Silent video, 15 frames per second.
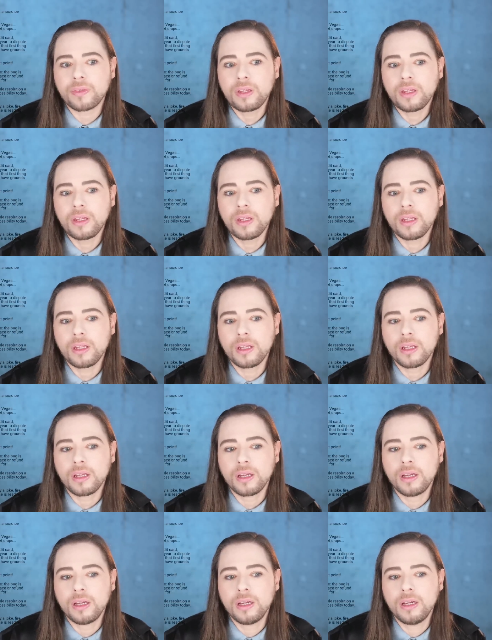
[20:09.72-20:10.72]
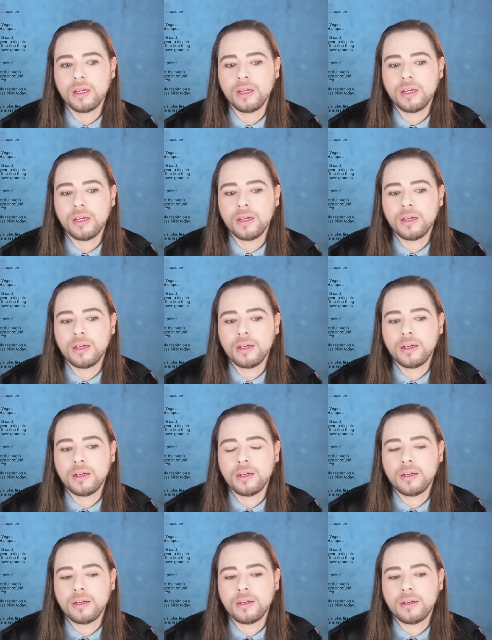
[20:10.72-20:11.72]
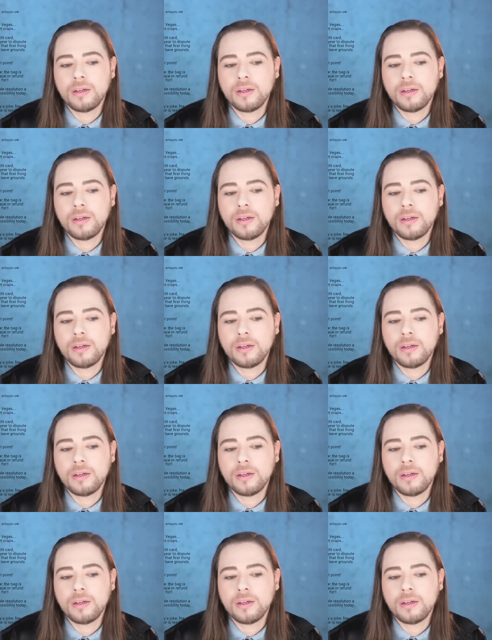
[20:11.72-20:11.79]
No one is speaking in this clip.